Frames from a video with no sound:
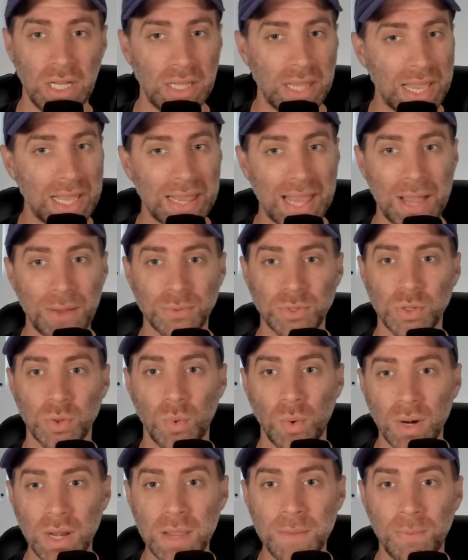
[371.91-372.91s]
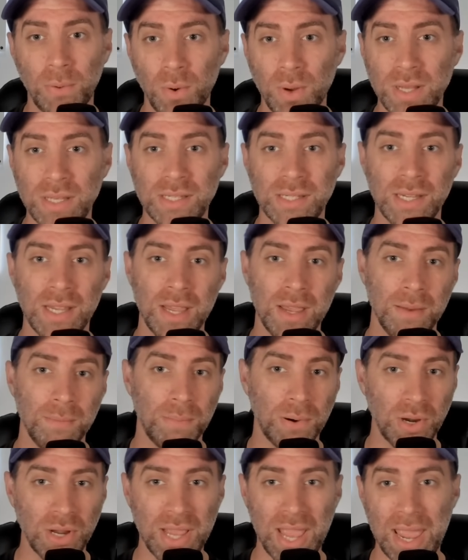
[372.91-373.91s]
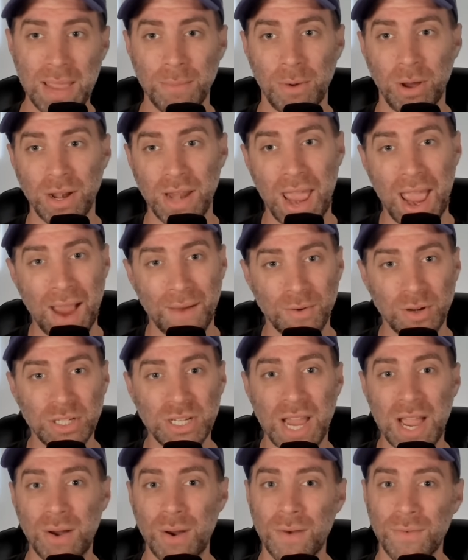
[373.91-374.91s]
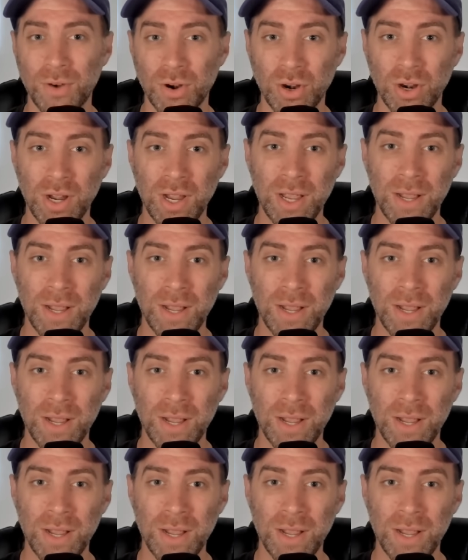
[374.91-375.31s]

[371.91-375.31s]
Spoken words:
They allow 20 points per game on average. However,